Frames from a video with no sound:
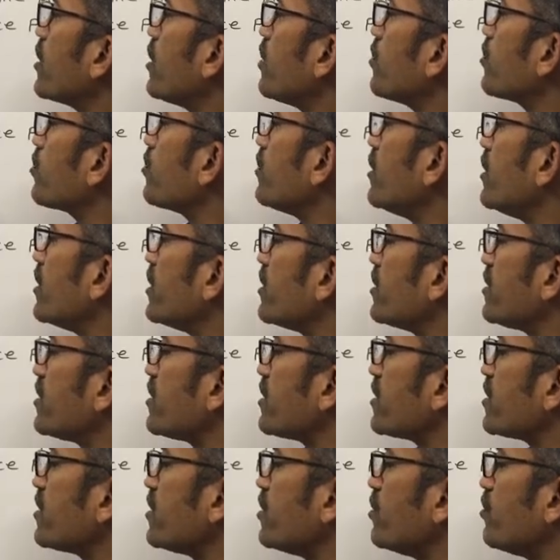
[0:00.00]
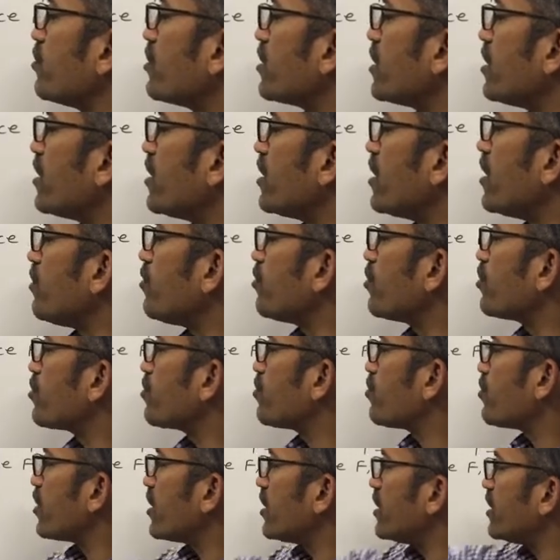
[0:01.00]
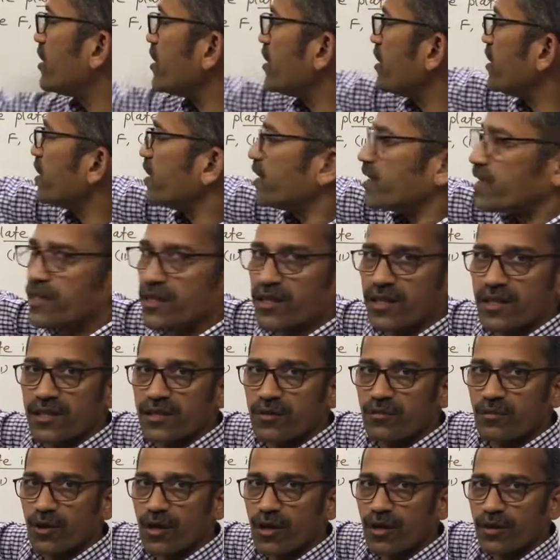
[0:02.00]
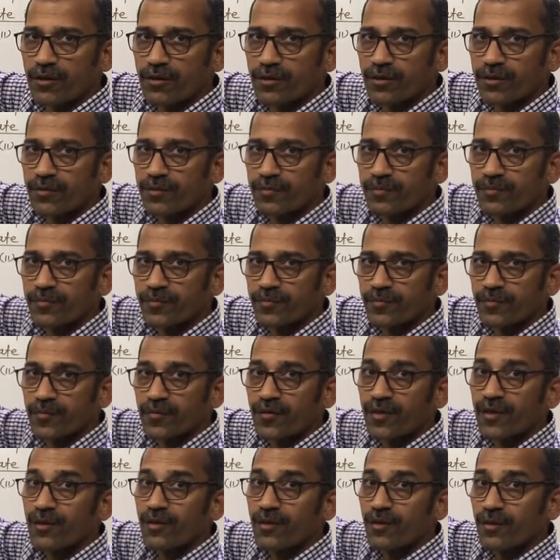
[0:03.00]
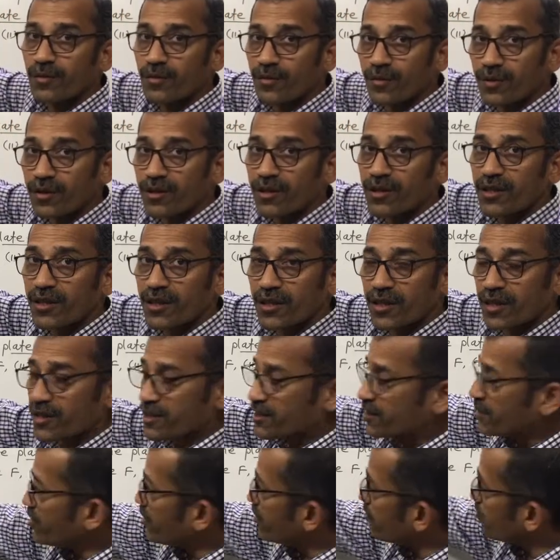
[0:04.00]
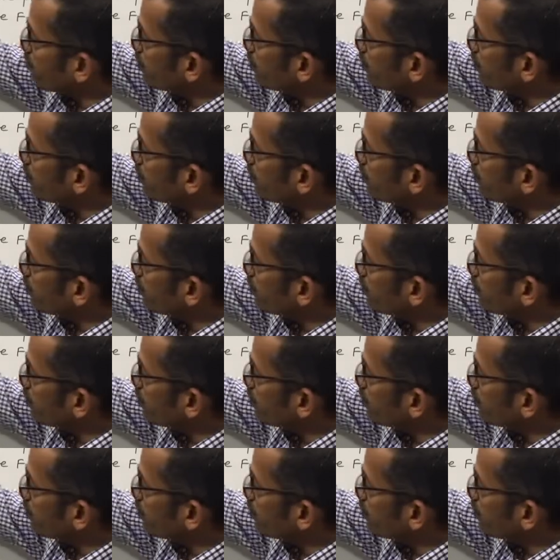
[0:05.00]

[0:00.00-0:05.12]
of 26 Newton about point D is what? What is the direction of